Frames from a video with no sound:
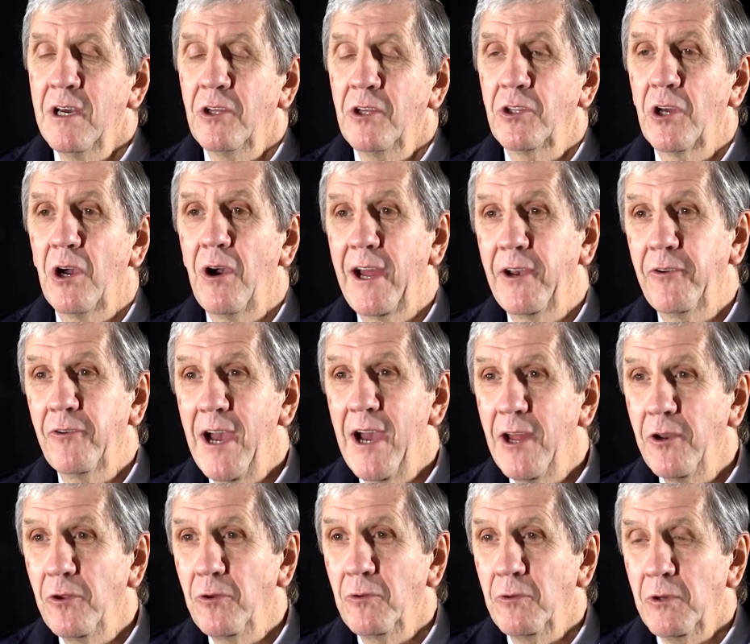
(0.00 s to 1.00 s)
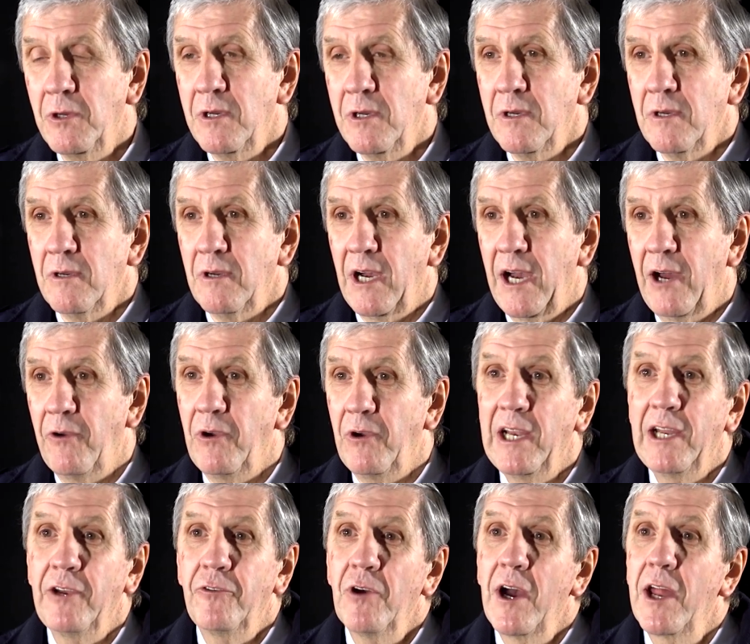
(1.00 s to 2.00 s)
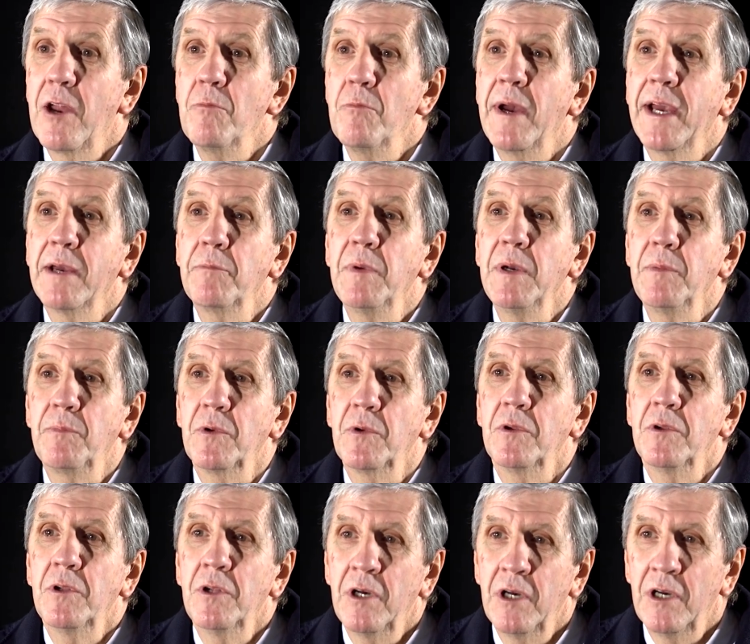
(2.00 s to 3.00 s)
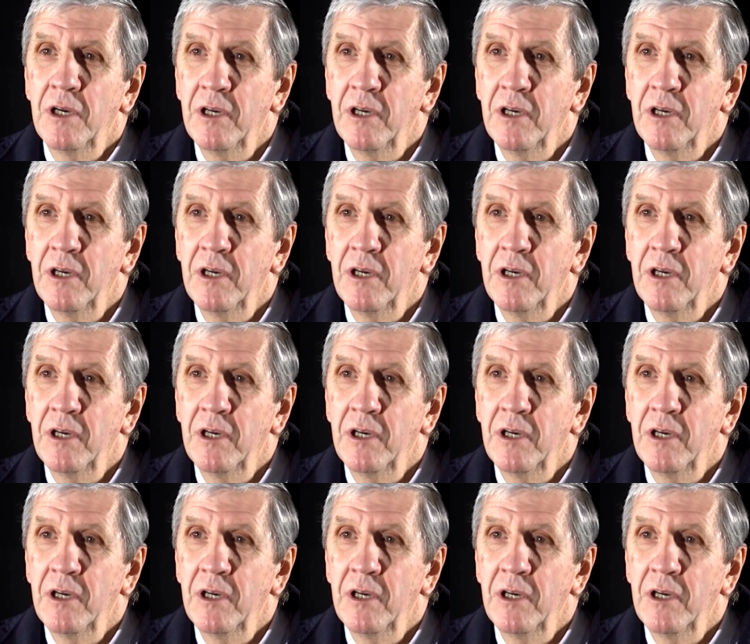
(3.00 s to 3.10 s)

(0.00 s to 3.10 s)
so I try to, I really try to make people